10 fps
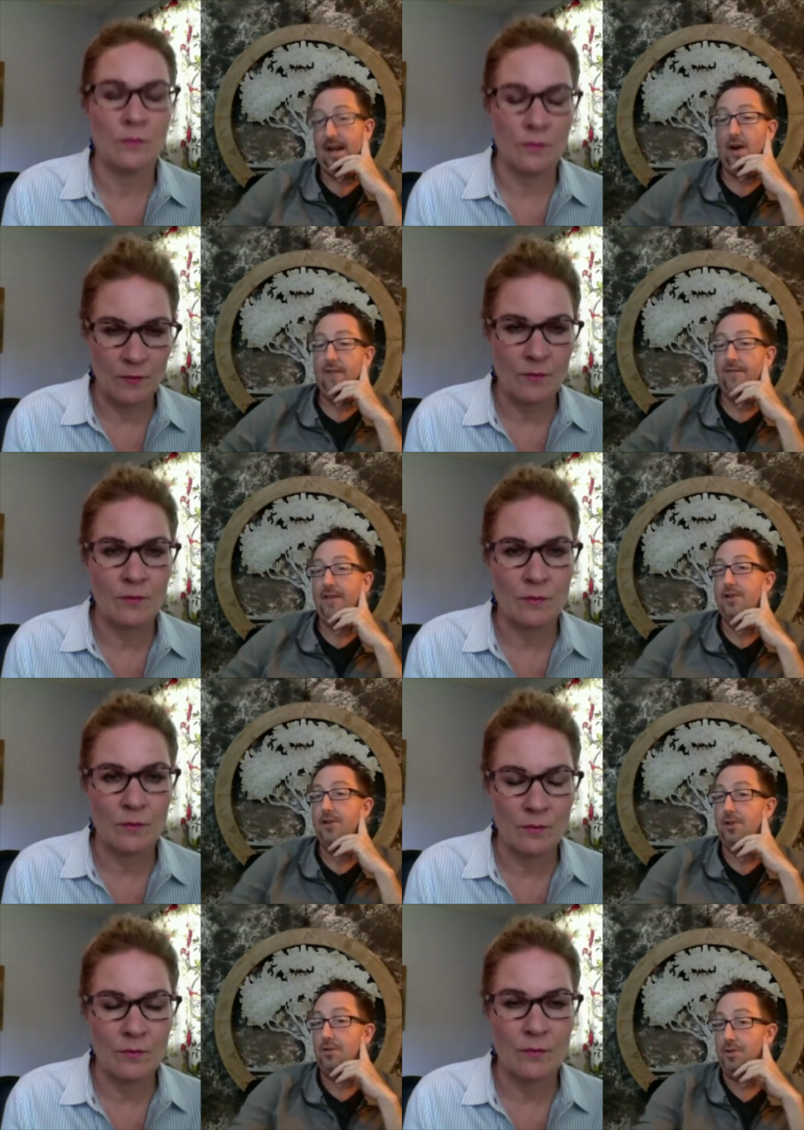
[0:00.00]
Speaker 1: Now, if they
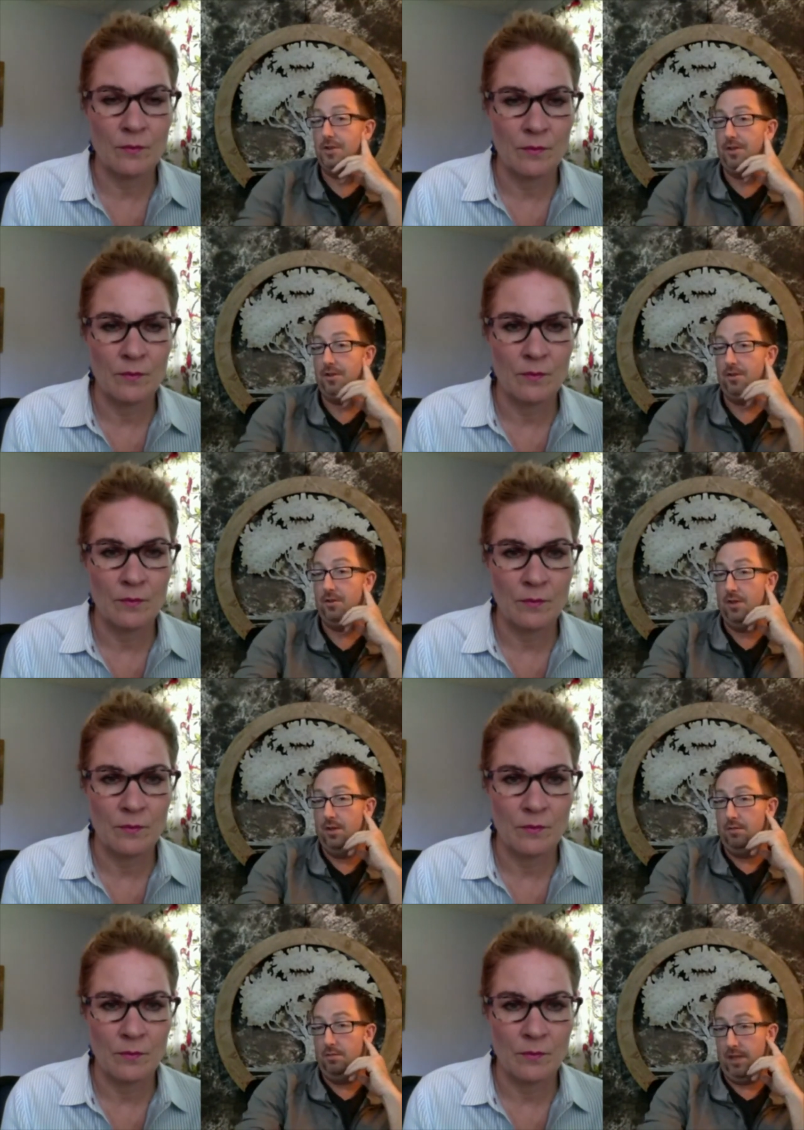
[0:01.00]
choose to do
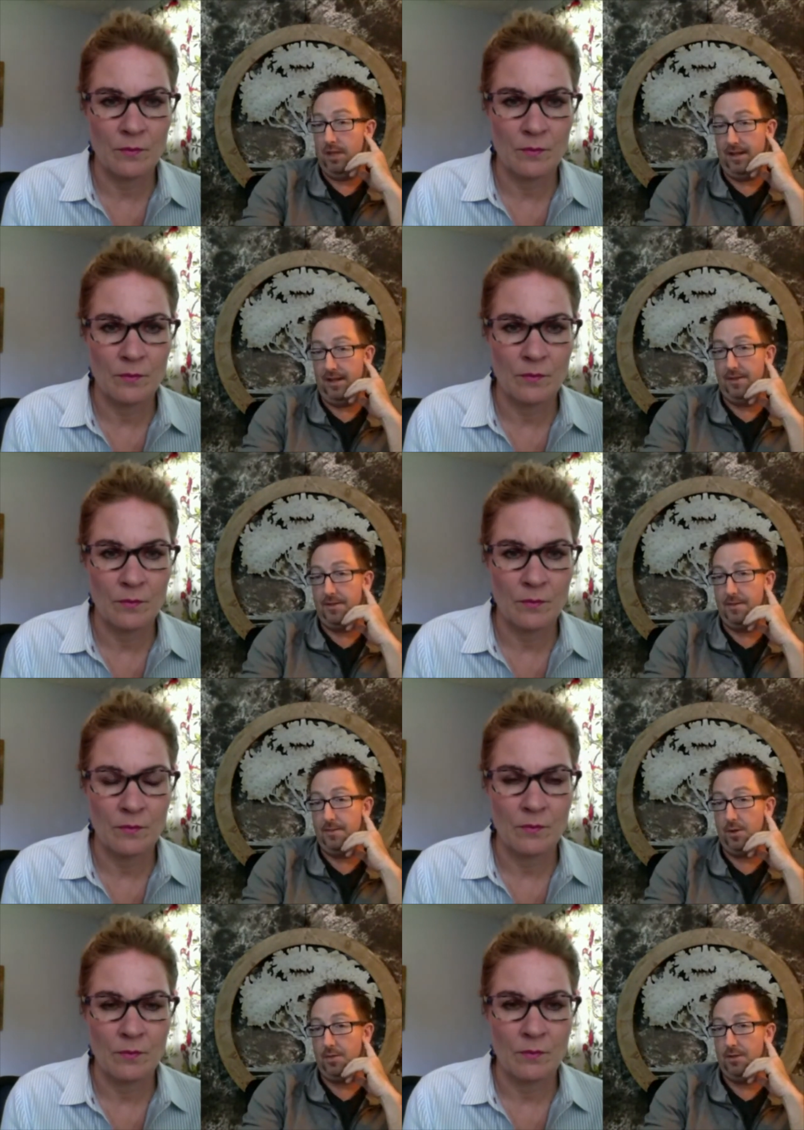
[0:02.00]
a salad
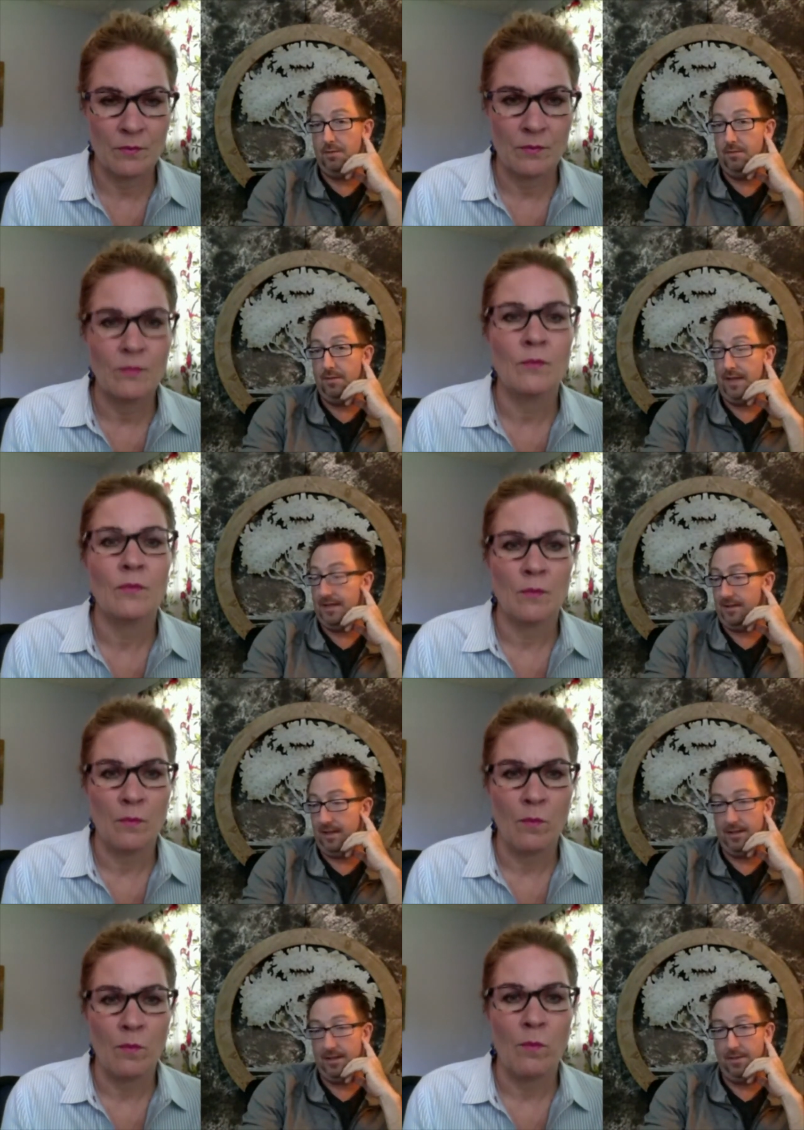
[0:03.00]
subscription, that's
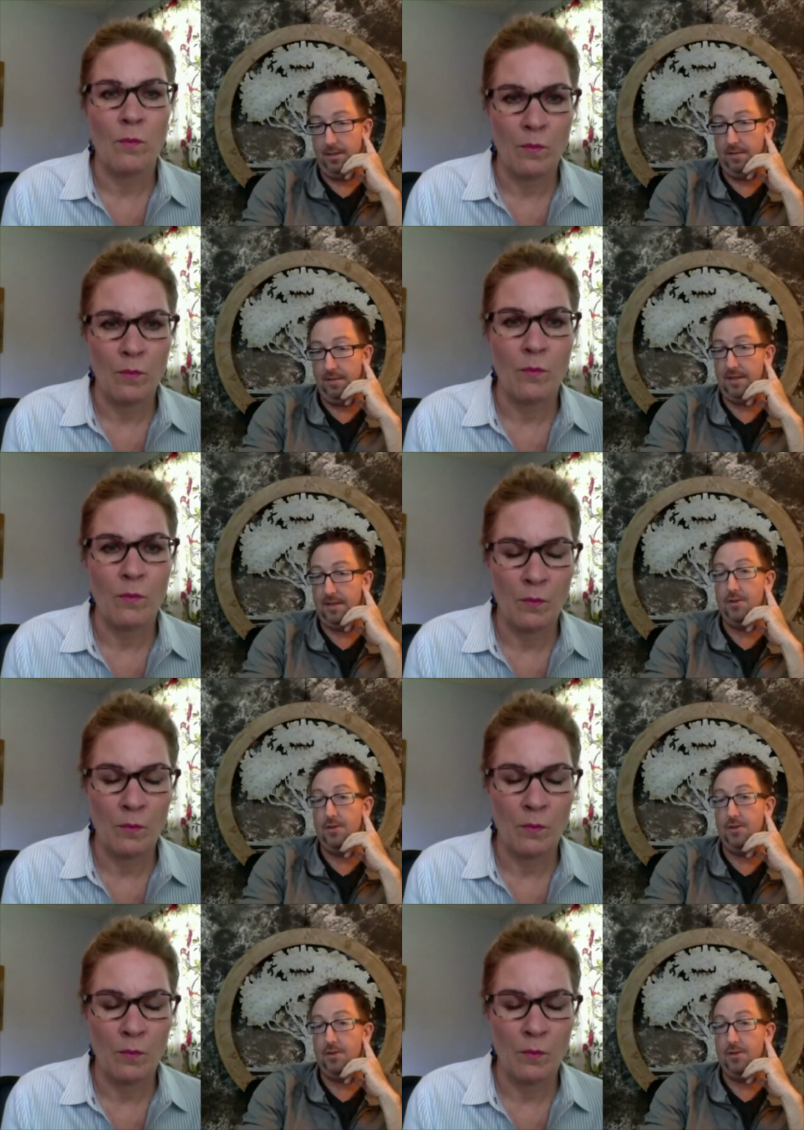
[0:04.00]
that's up to them. That's